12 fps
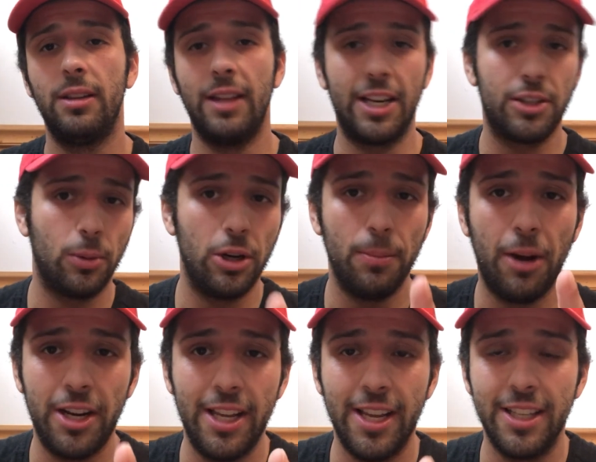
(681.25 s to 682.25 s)
That's where your
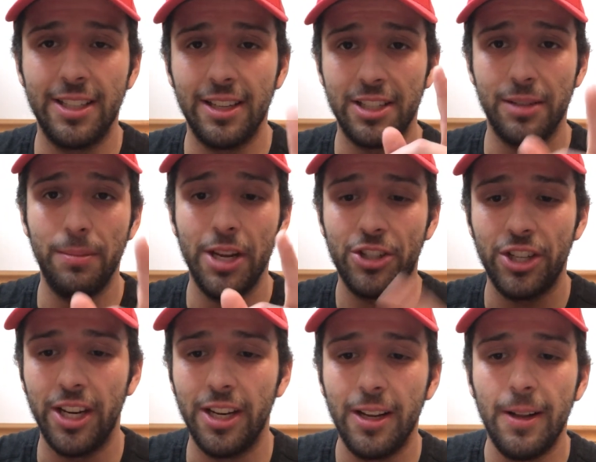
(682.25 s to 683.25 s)
money is, a
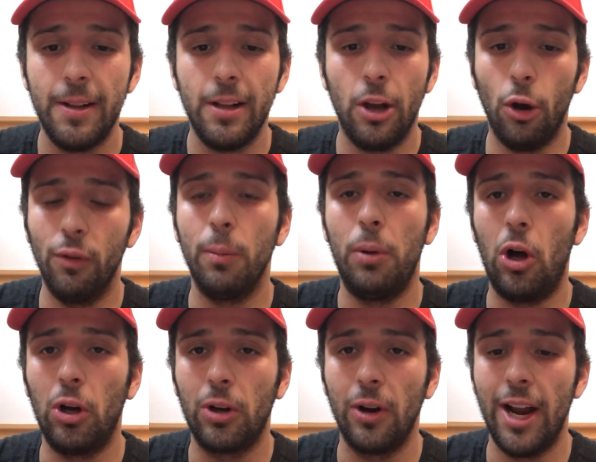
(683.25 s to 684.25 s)
submission over
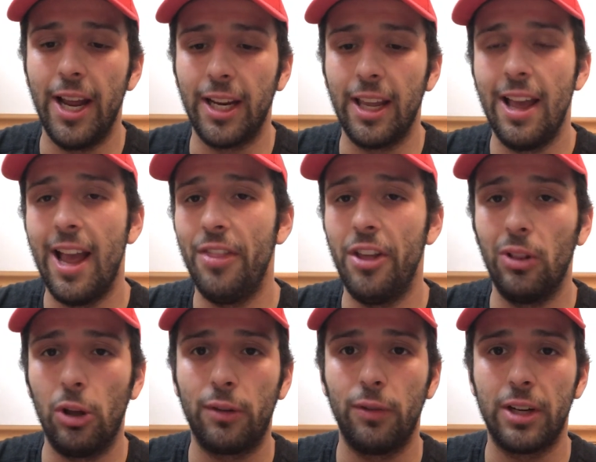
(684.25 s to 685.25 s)
Paul Craig, and then
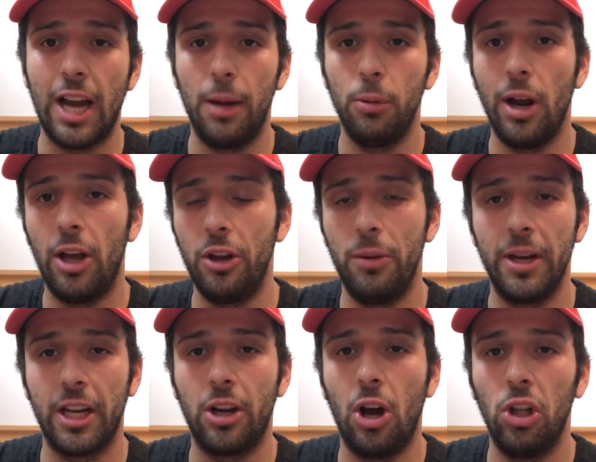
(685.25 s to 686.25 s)
look for Kyle Baralho to
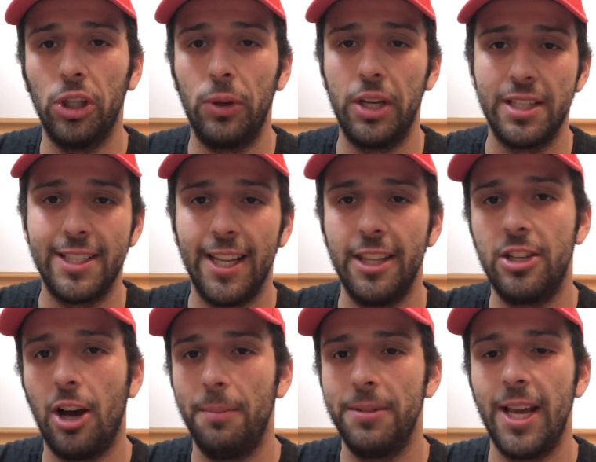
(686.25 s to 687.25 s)
make a call out inside the
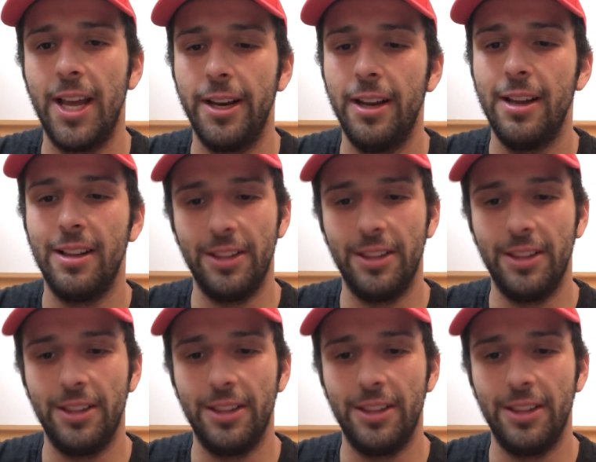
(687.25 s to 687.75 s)
top 10.